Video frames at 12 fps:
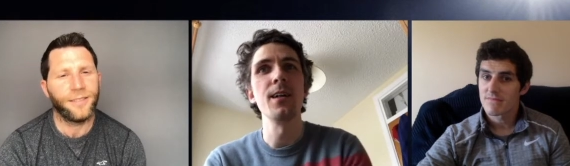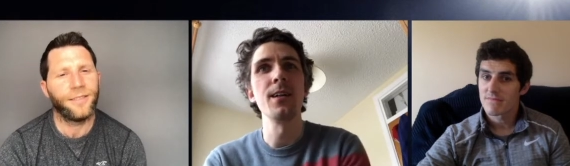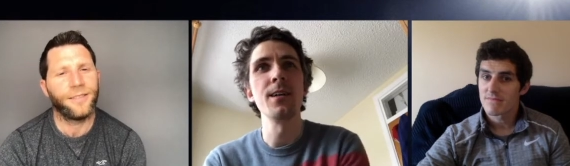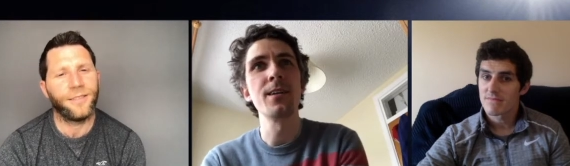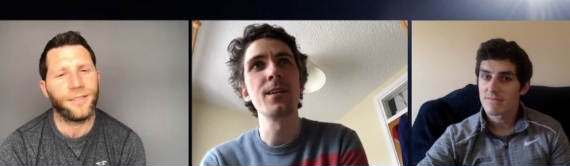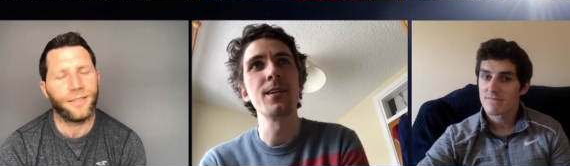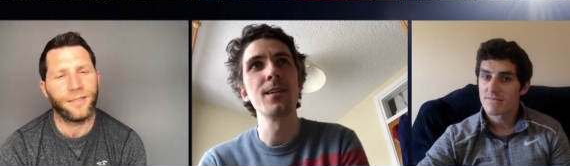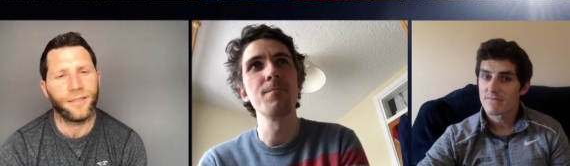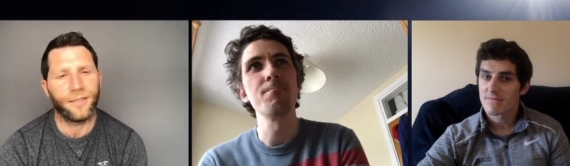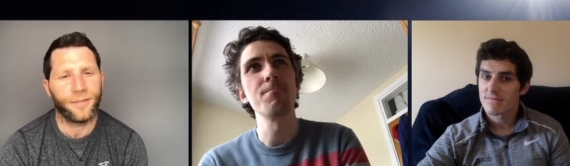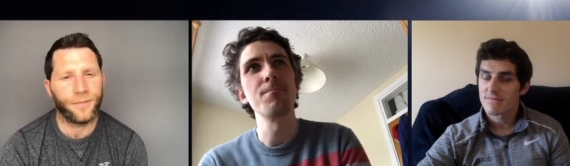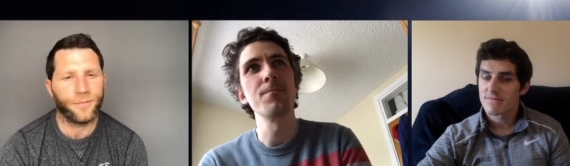Speaker 1: like
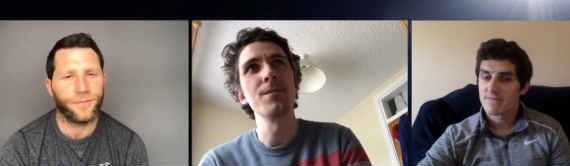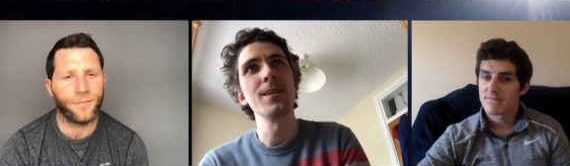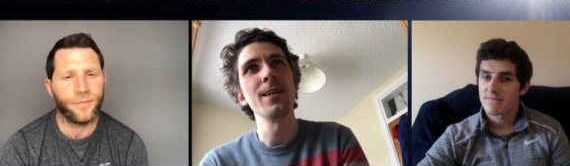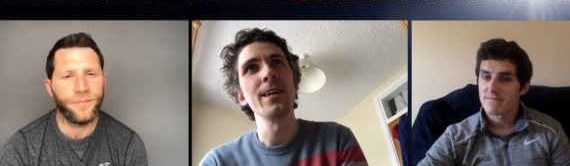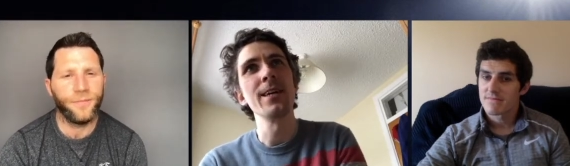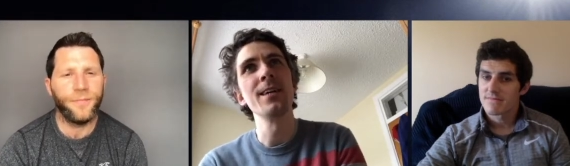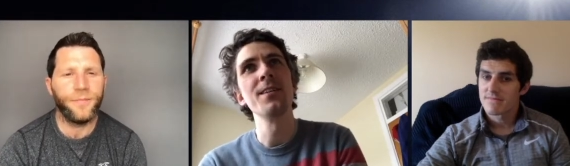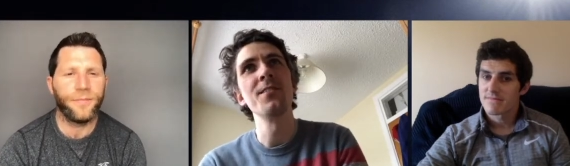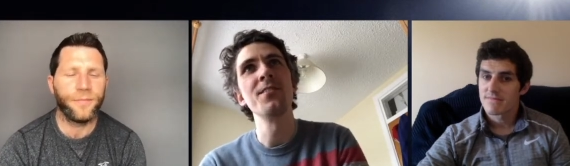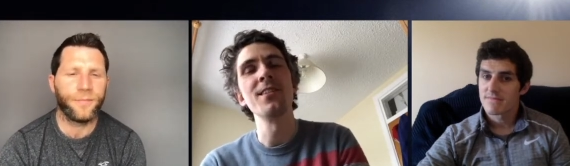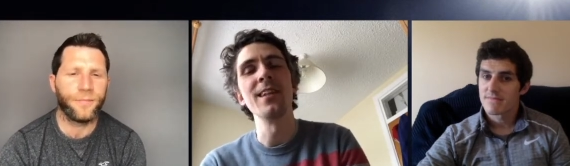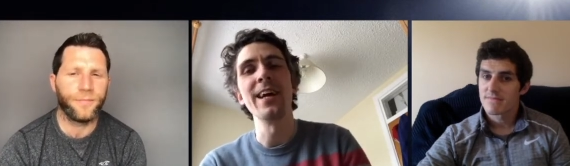
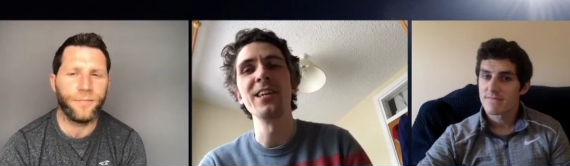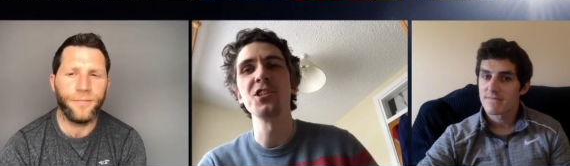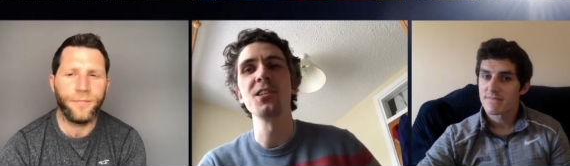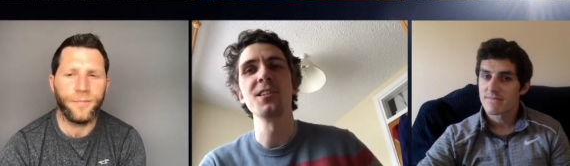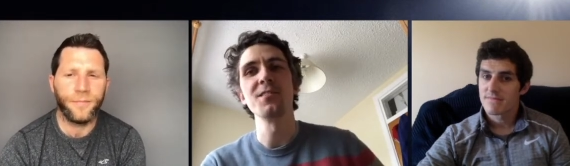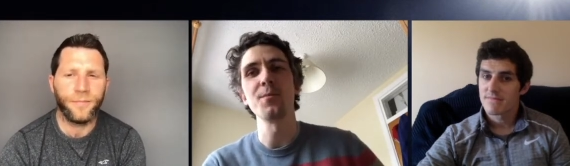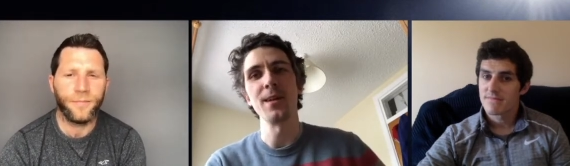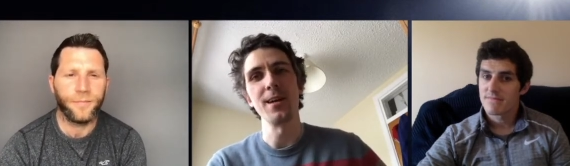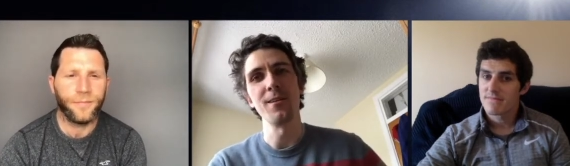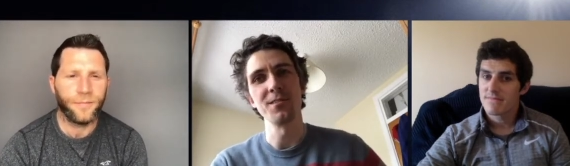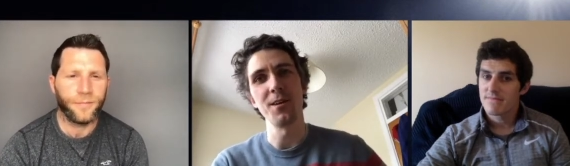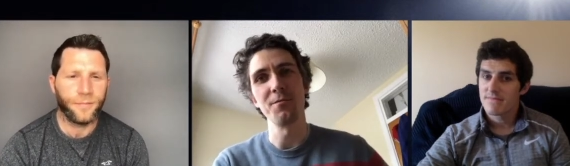his legend as a player
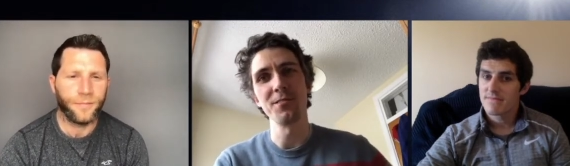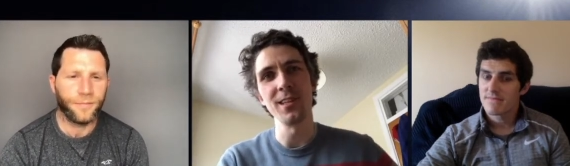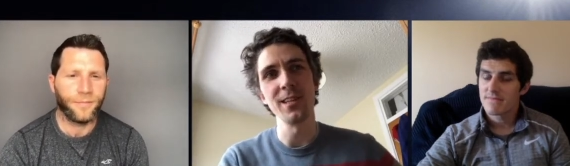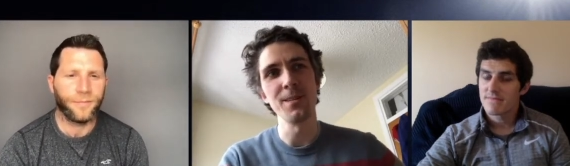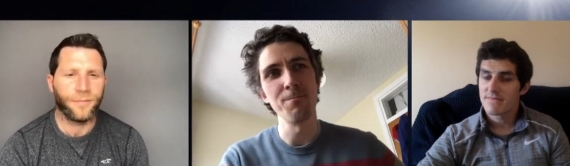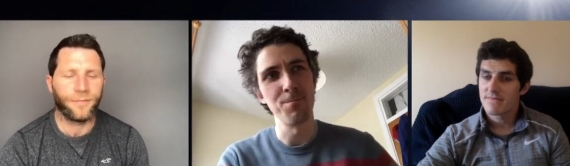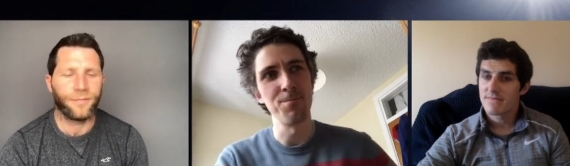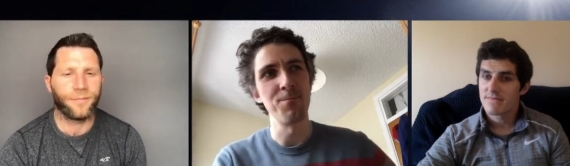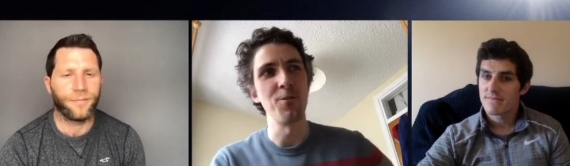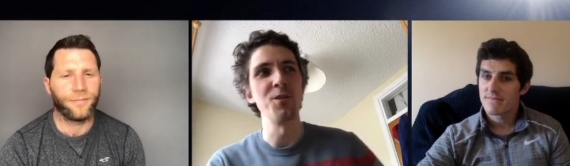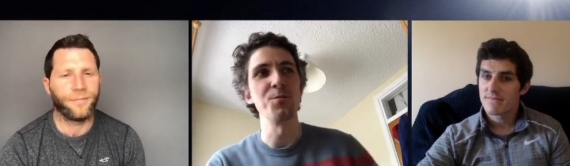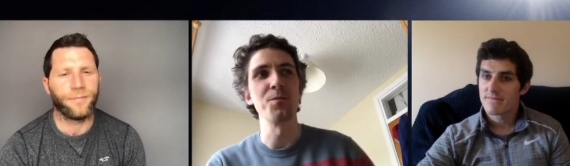is obviously
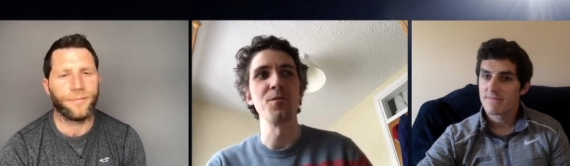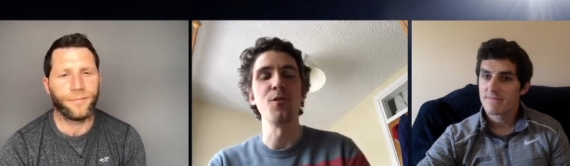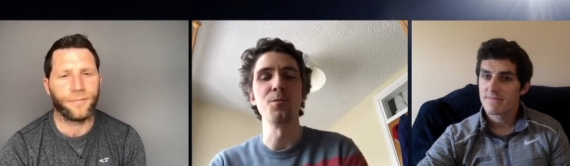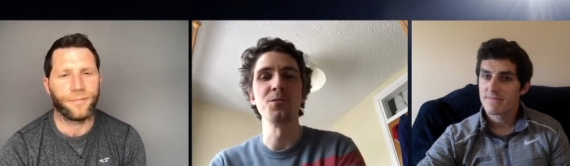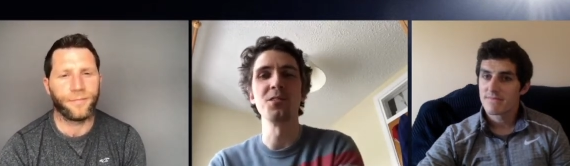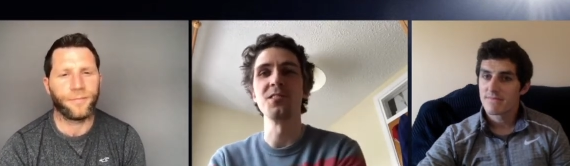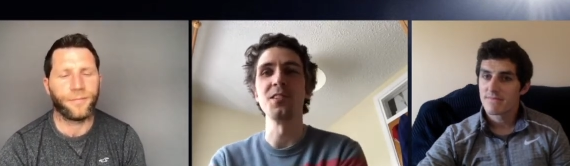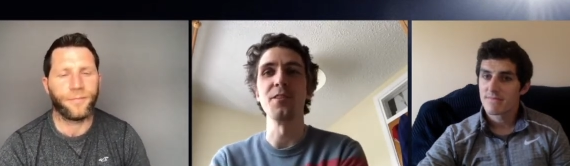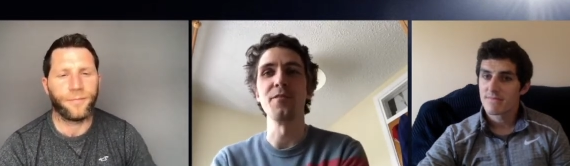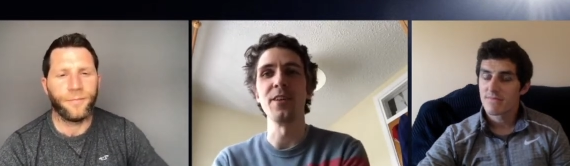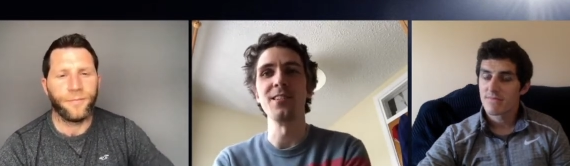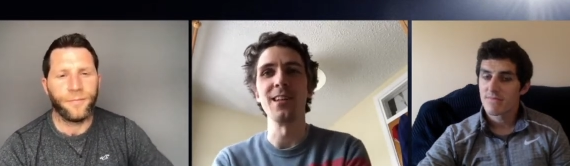for his performances in
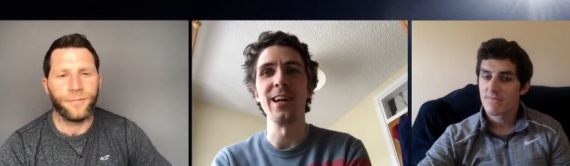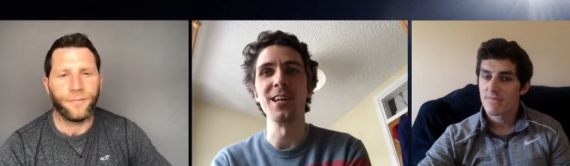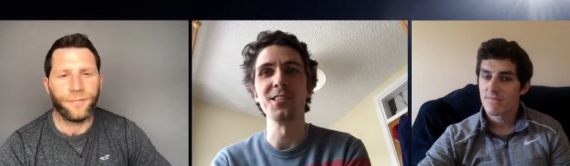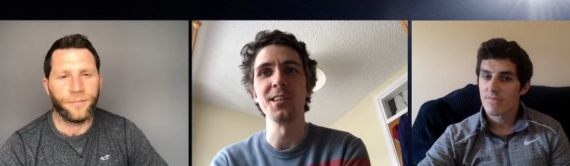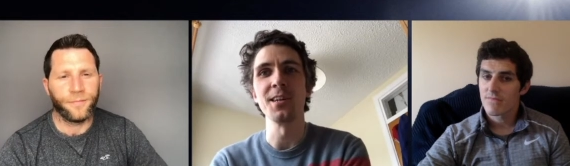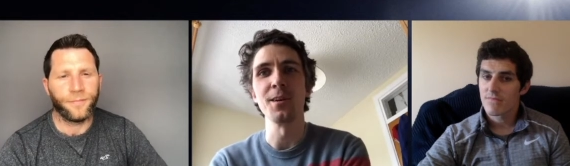defence largely.